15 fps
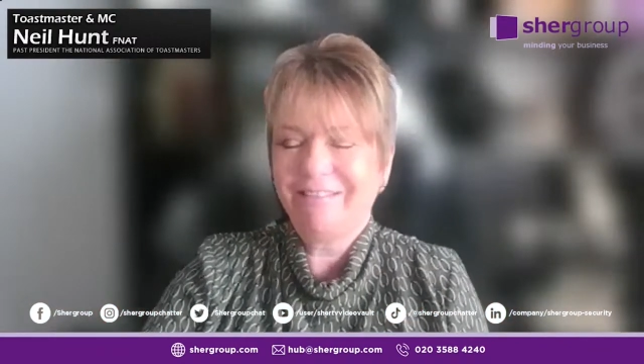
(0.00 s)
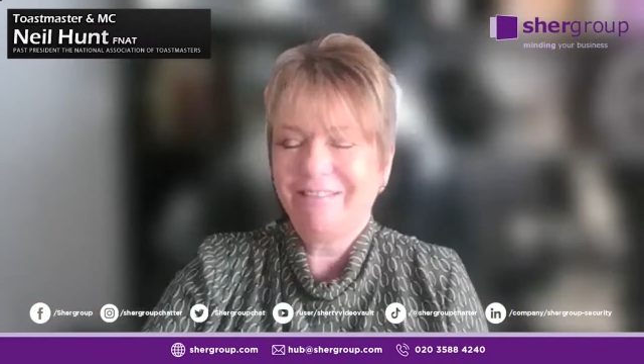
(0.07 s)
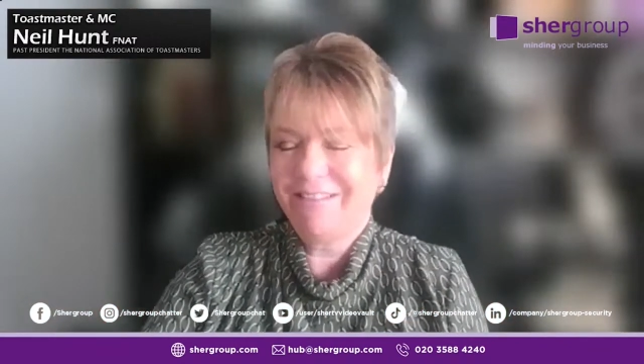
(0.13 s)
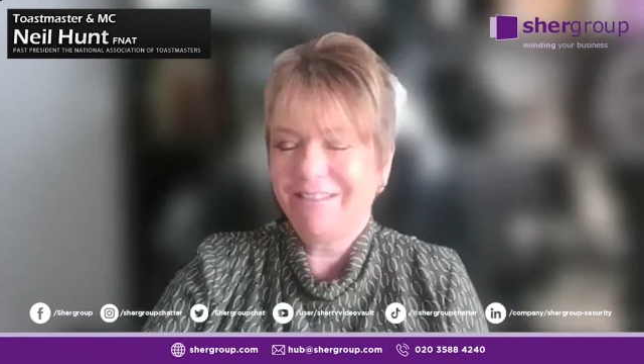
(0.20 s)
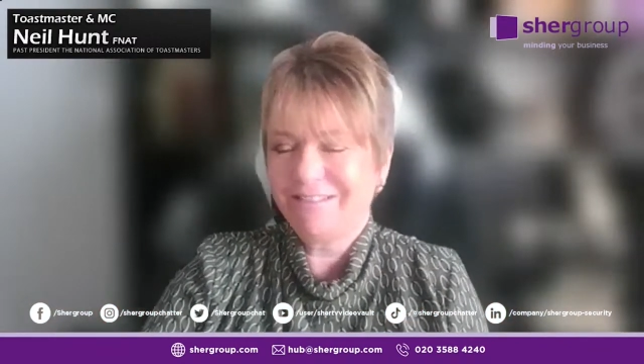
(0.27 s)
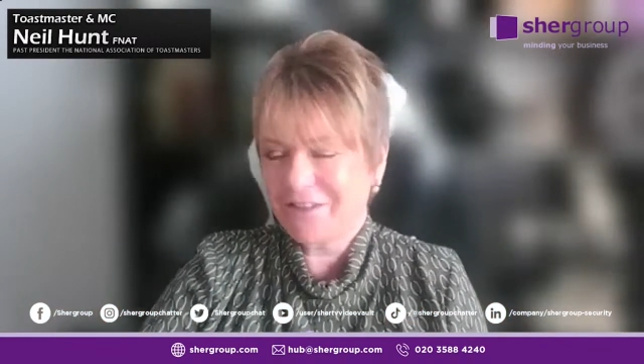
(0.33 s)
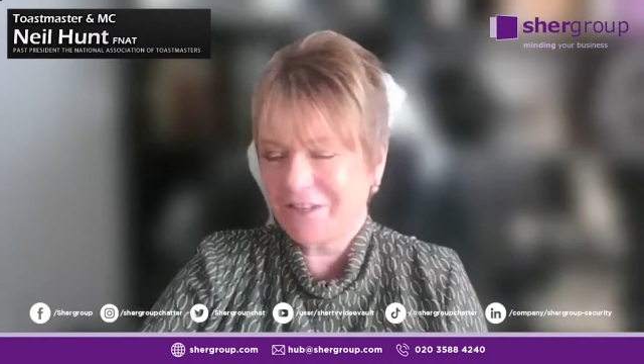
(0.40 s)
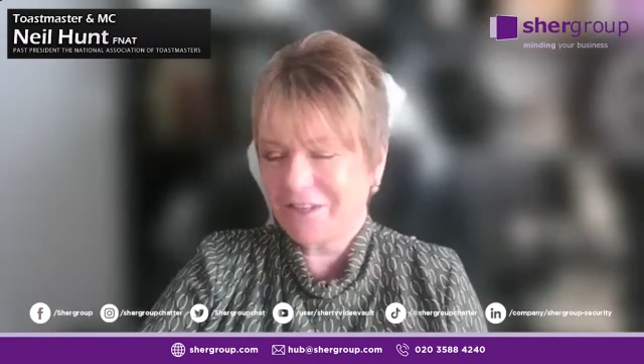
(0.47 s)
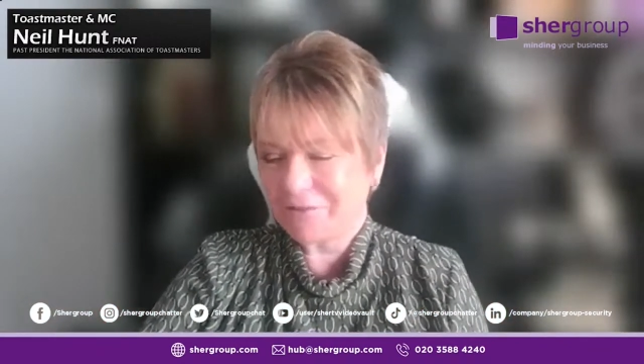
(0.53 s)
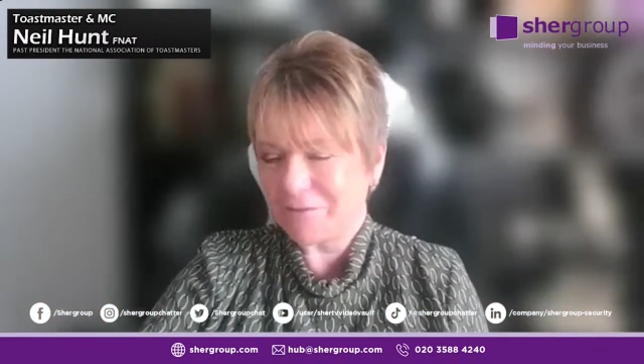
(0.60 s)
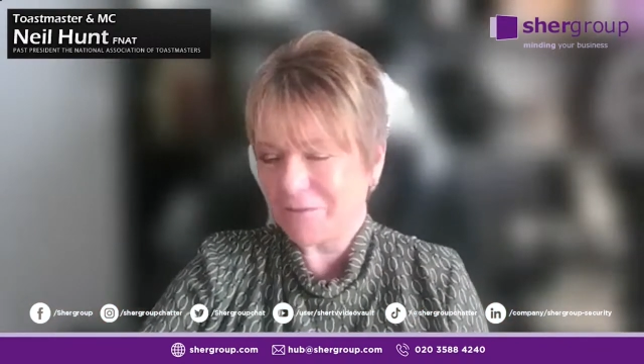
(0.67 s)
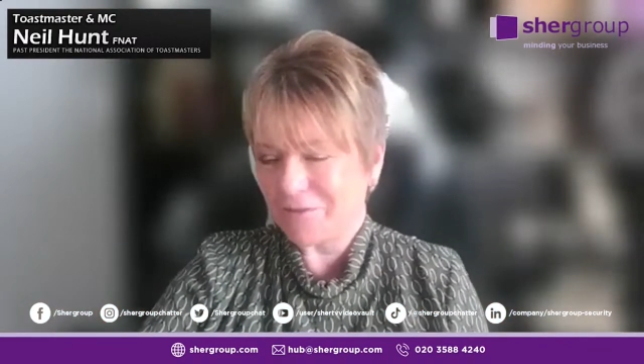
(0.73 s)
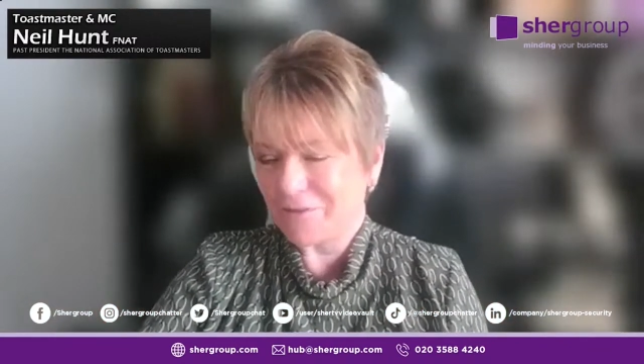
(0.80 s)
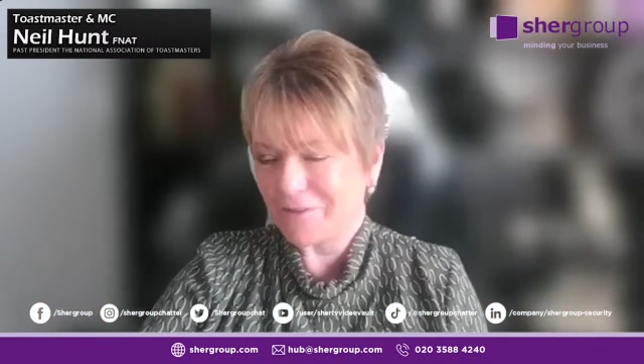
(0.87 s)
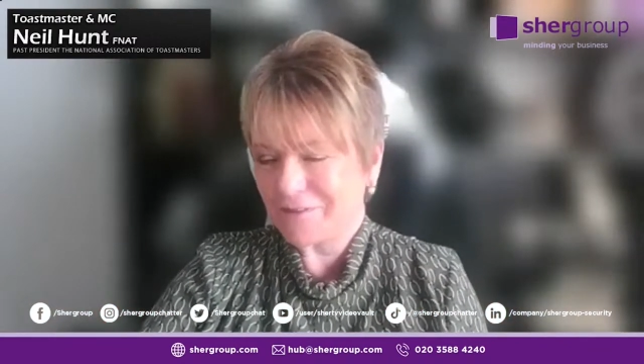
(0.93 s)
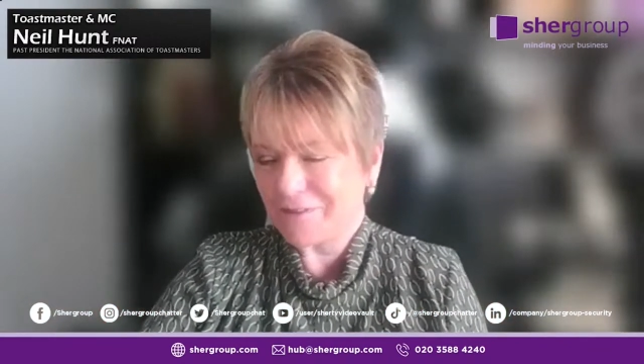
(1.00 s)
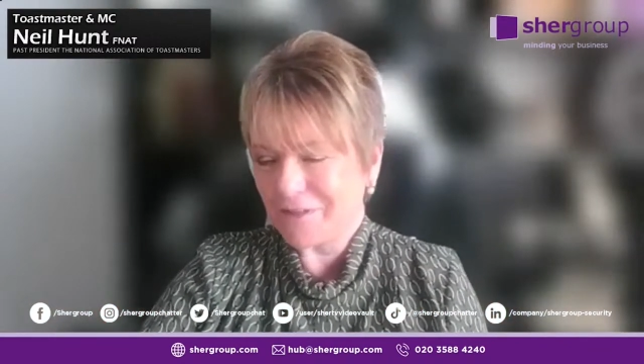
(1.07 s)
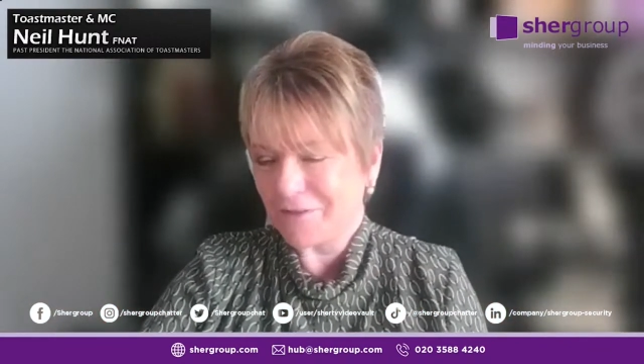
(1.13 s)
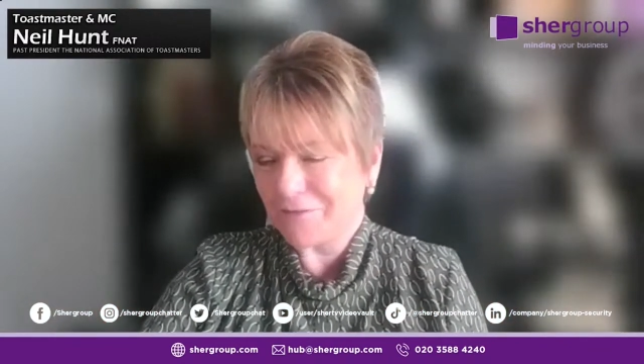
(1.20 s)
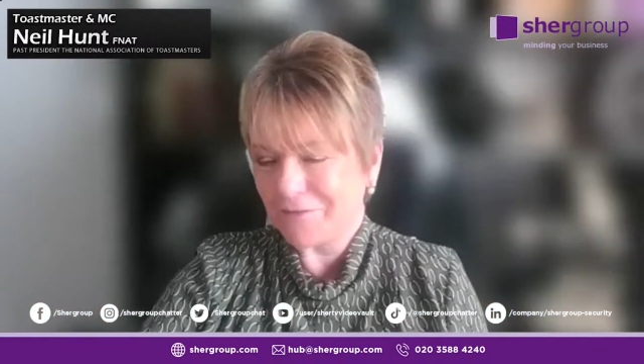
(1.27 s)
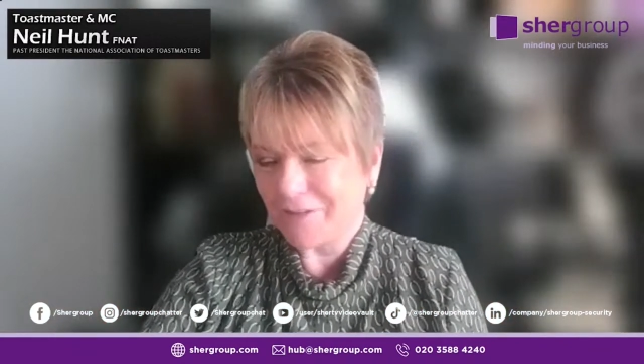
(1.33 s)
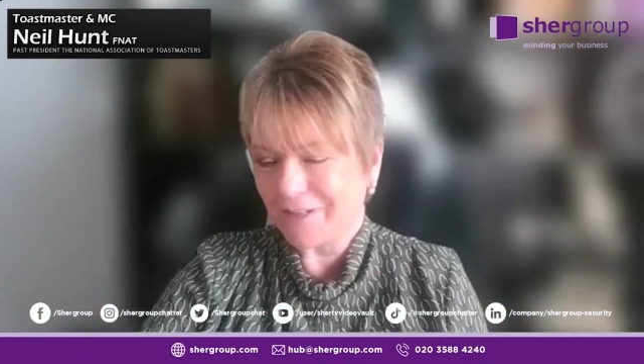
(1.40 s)
on Shergroup on the
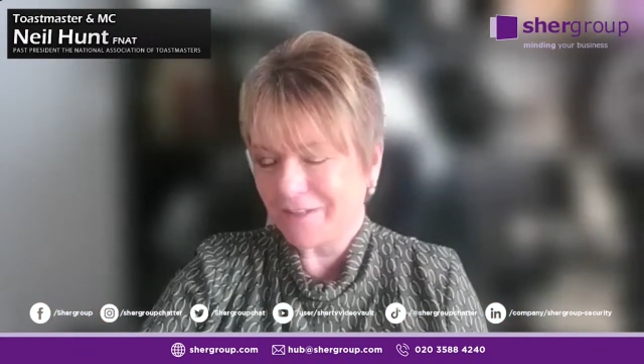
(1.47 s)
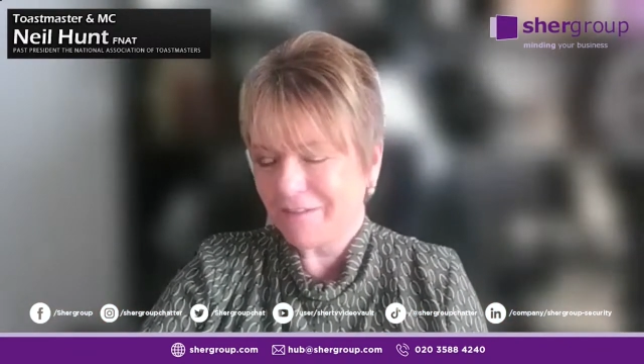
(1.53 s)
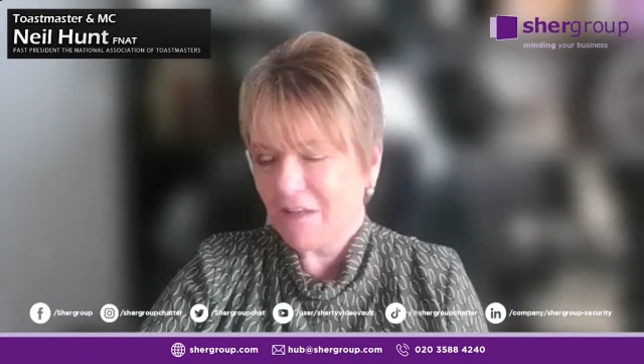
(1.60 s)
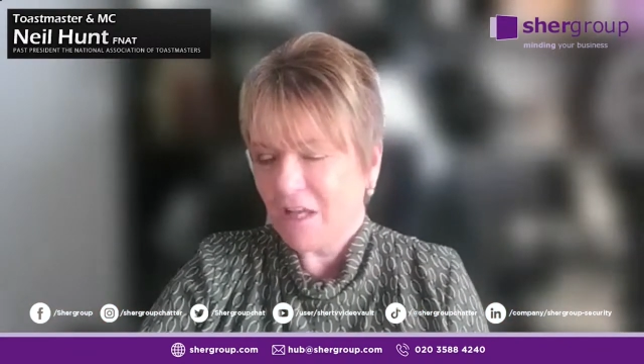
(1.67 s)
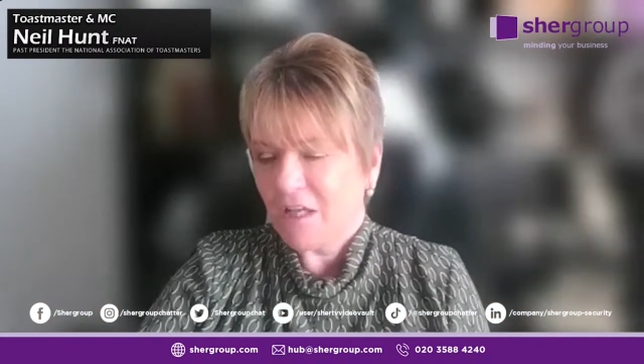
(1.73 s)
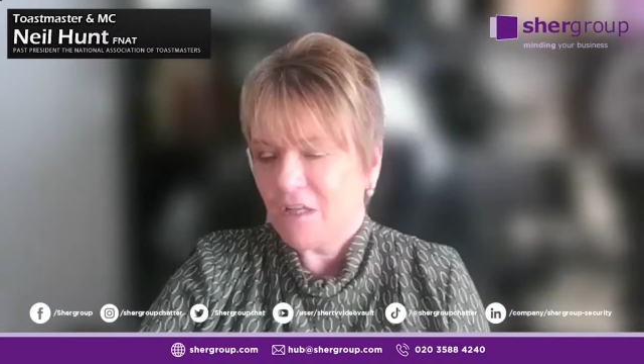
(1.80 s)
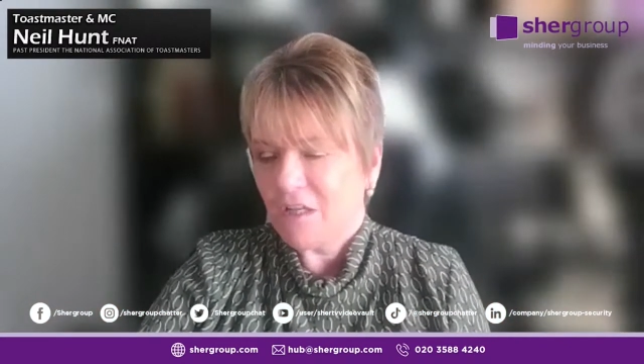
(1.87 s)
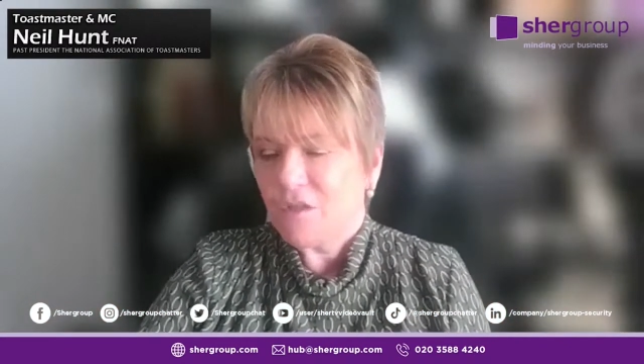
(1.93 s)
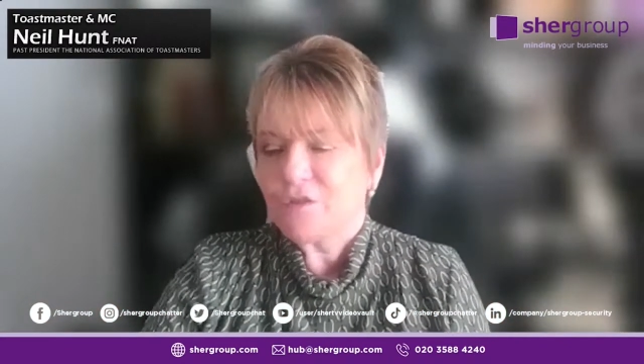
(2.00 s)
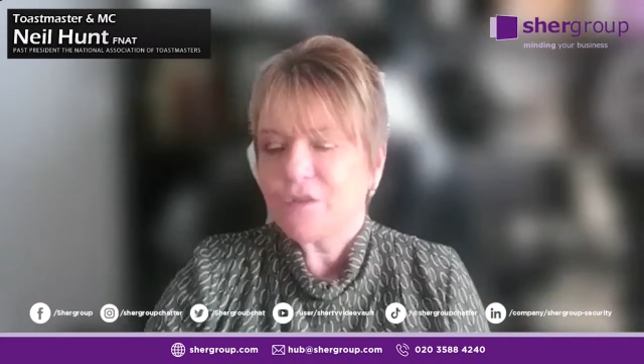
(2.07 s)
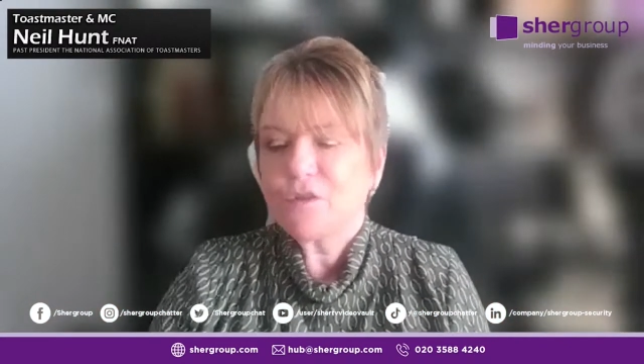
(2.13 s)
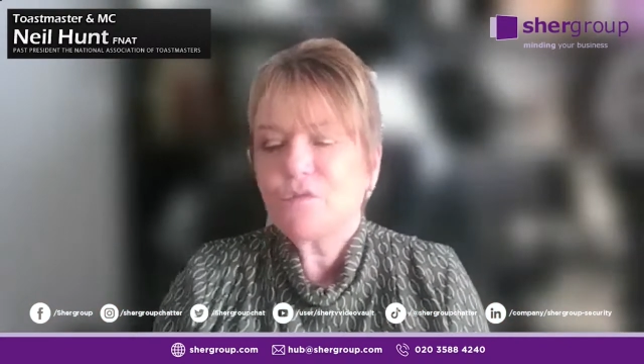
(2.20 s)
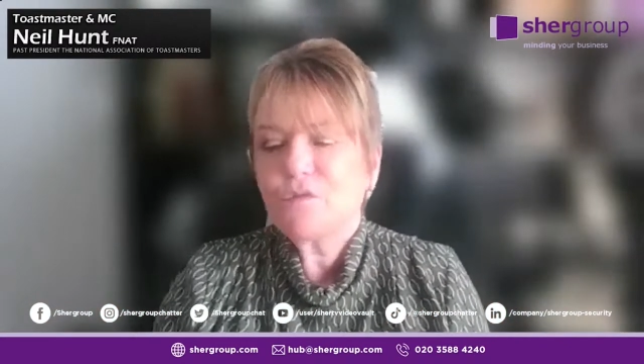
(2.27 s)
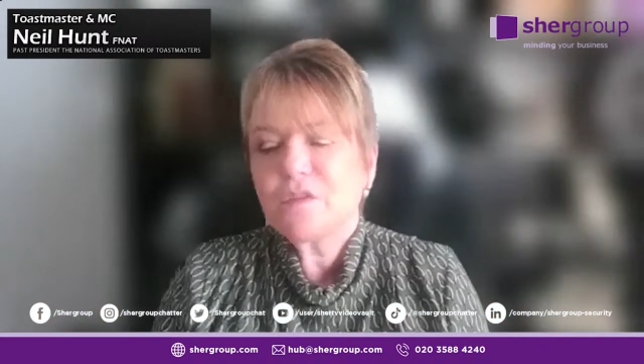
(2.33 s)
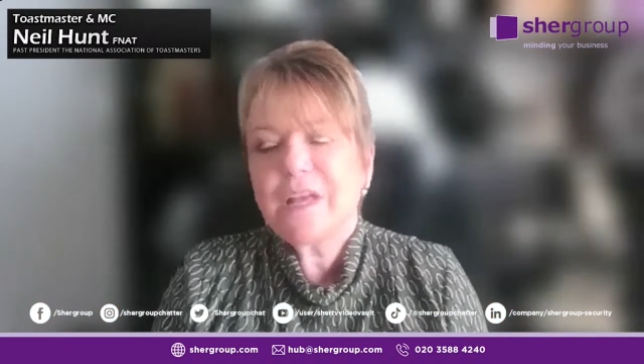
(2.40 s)
Sofa. So,